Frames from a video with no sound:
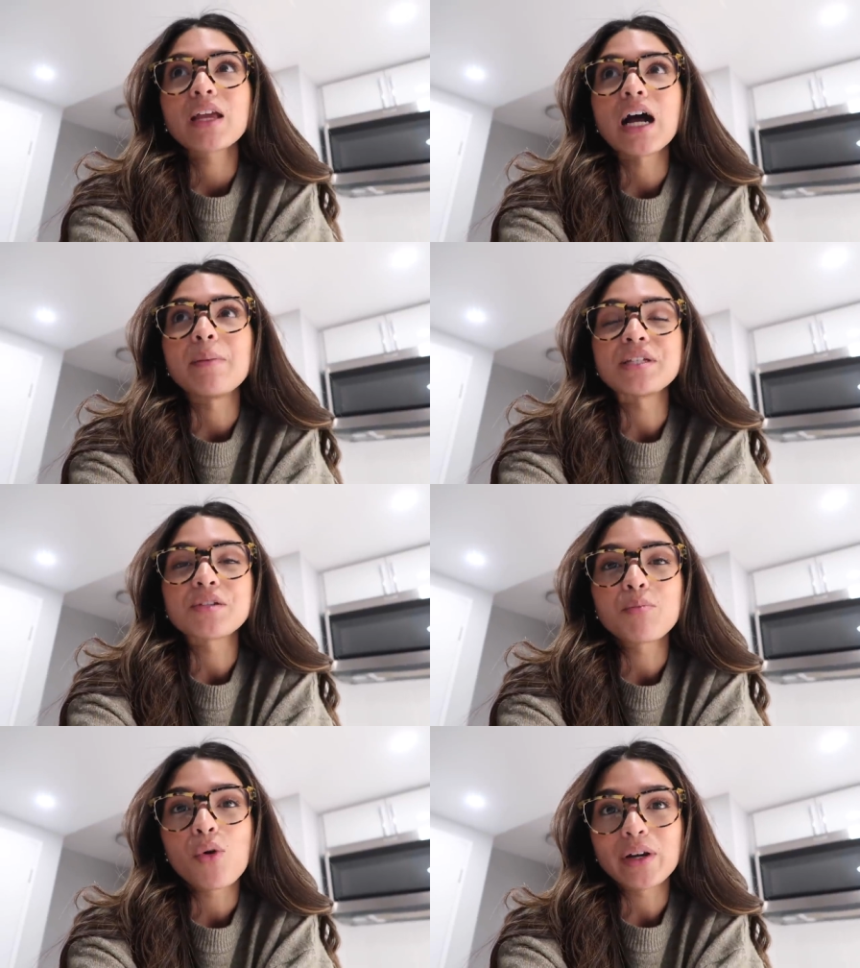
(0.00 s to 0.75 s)
um, it's
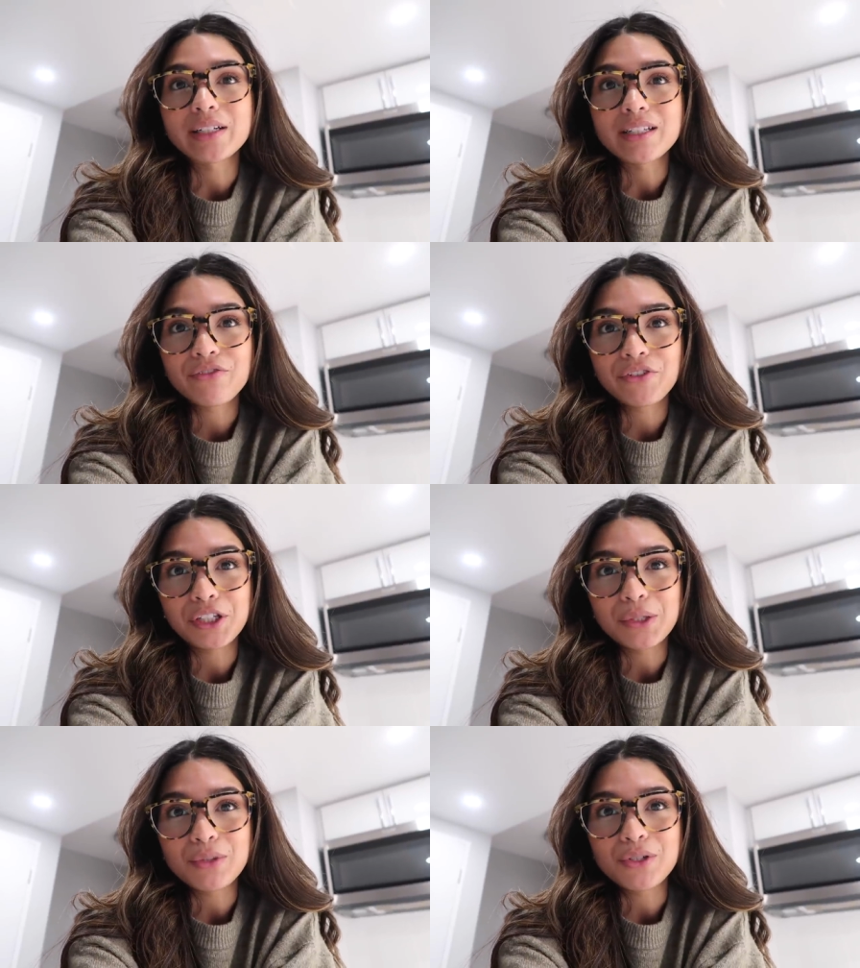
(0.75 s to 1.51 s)
important for
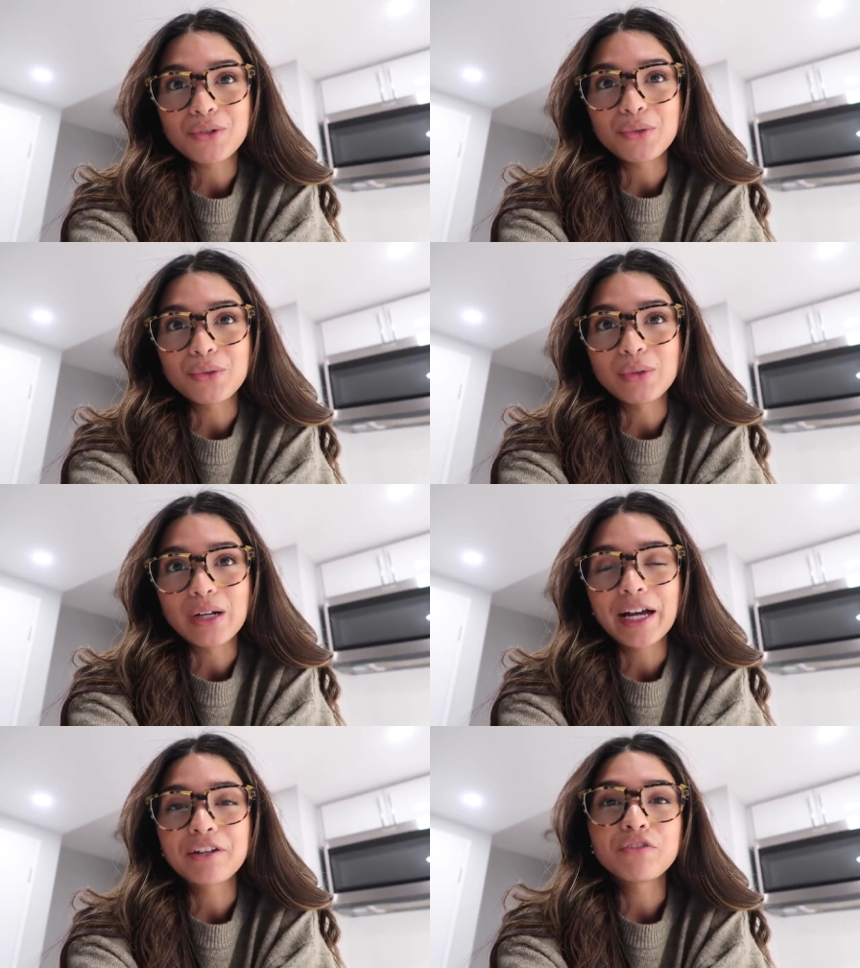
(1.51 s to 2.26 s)
you to
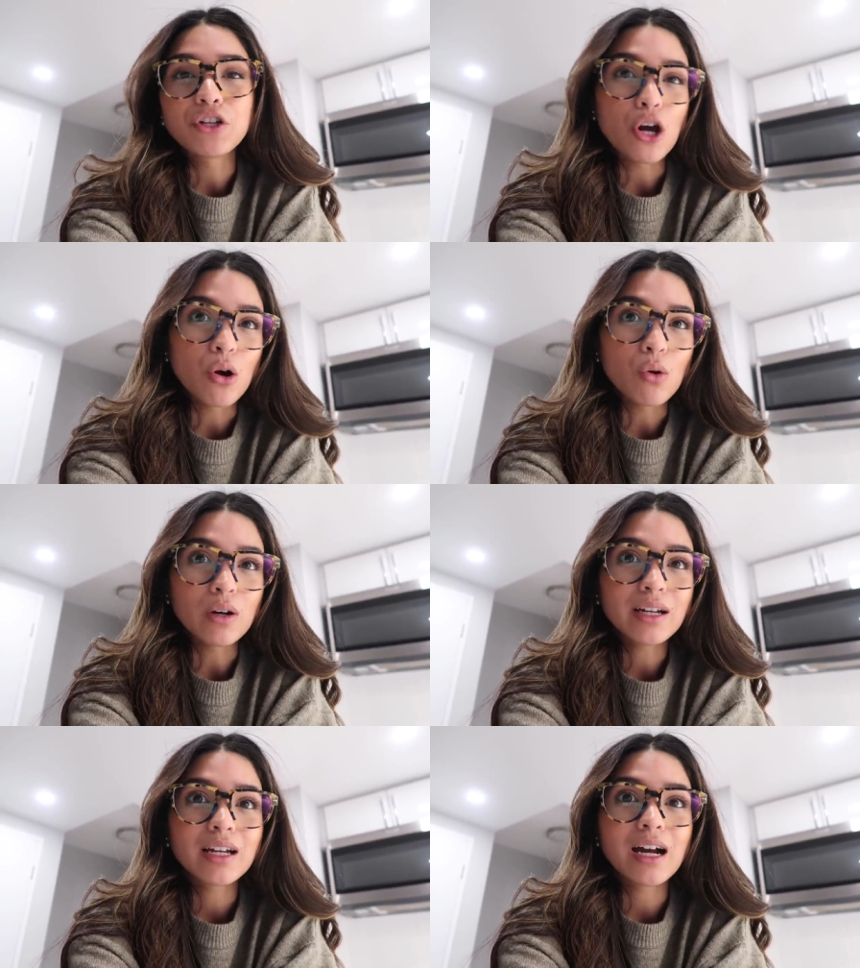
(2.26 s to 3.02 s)
kind of
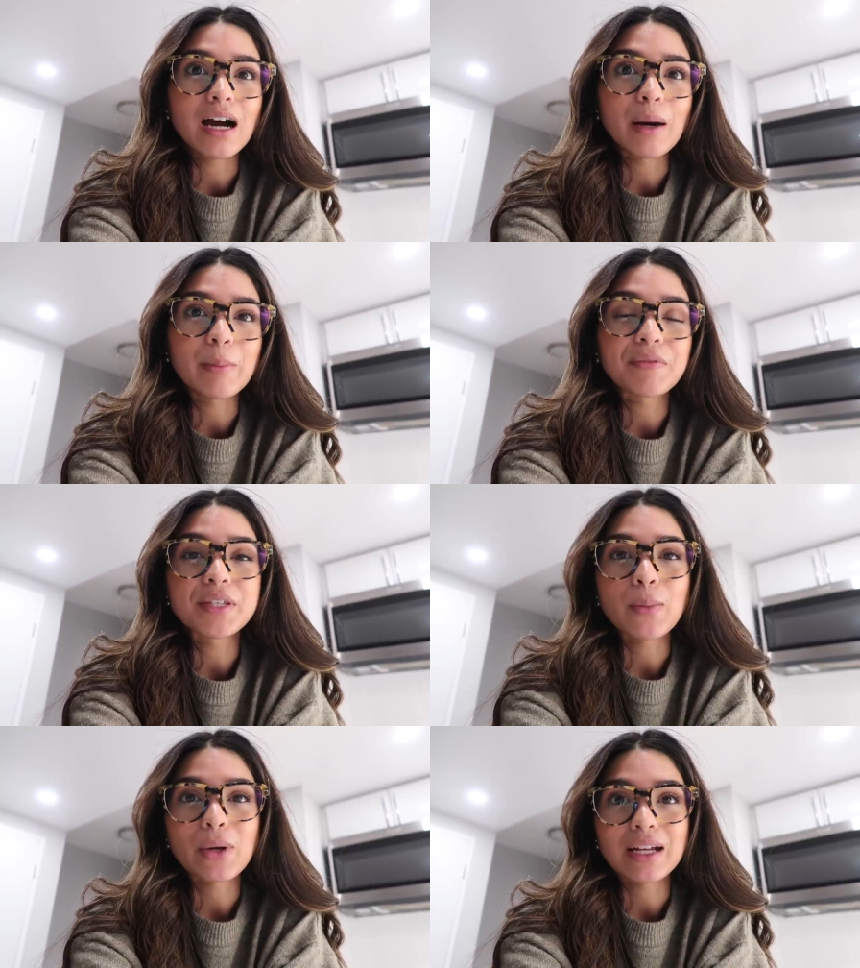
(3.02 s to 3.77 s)
know um, if
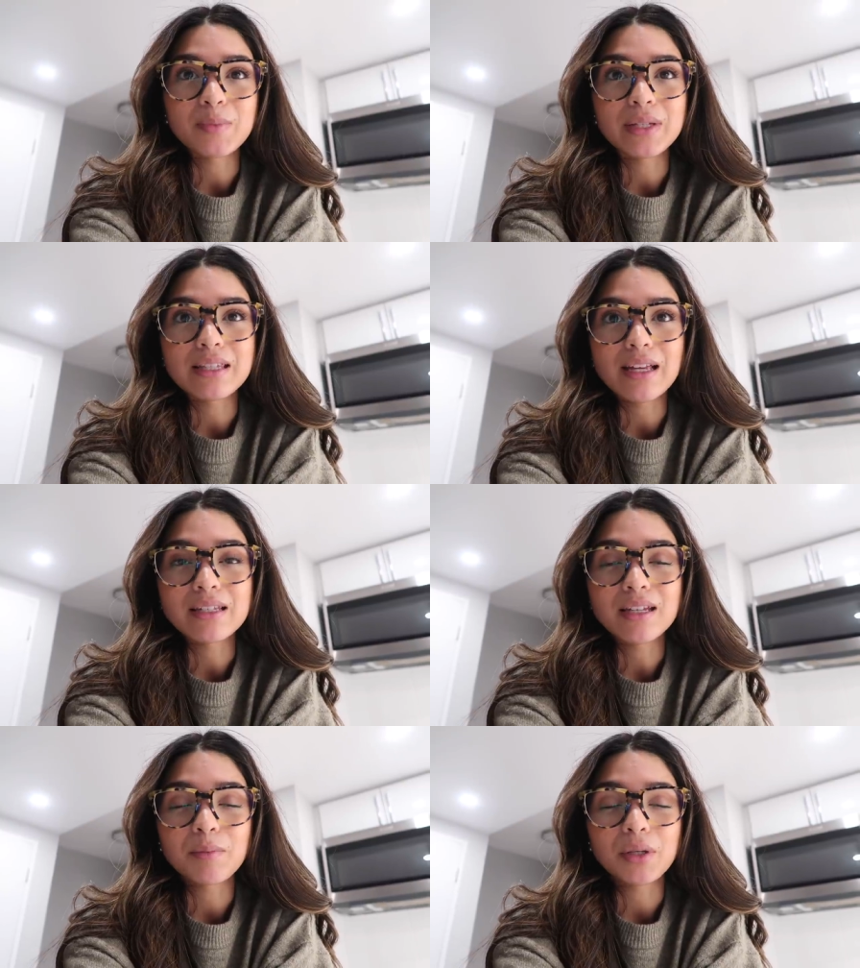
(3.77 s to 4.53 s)
someone has been
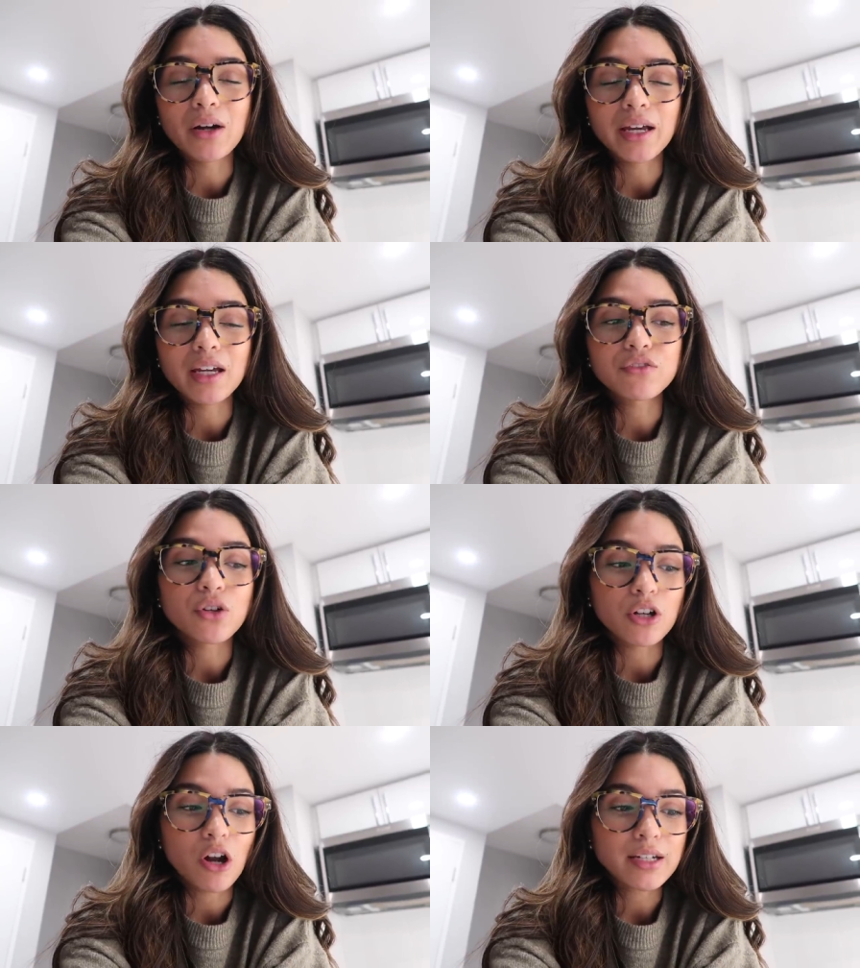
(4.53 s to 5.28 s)
sent a PR gift
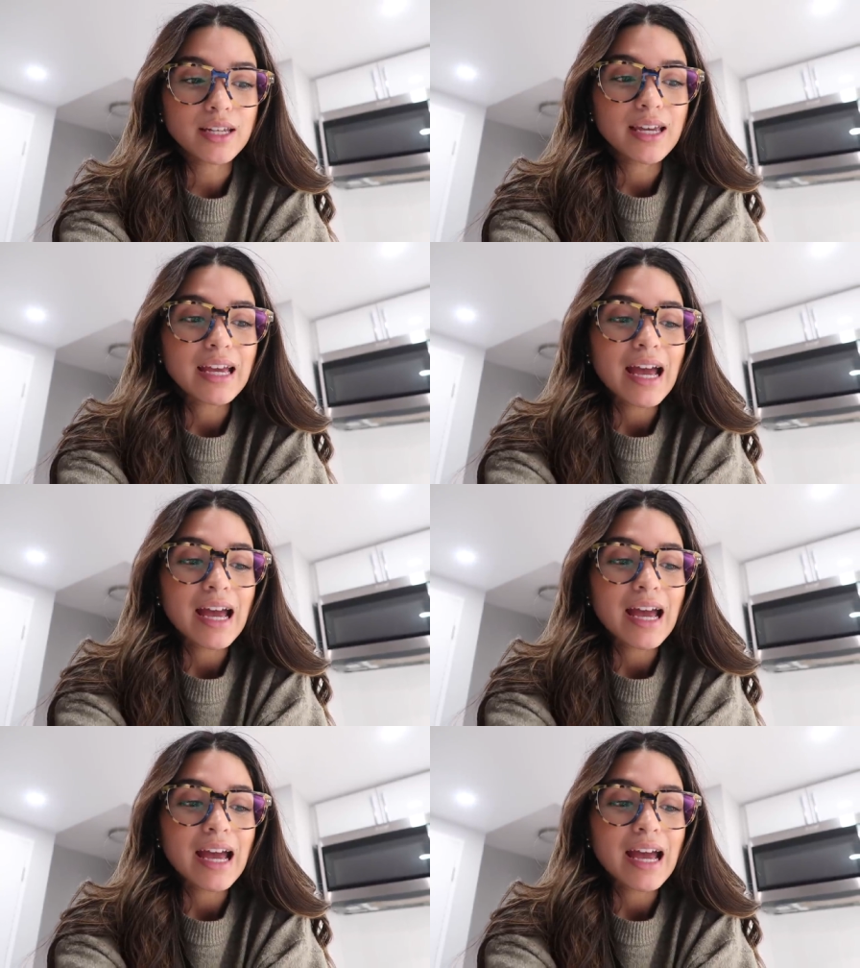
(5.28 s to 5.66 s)
or not.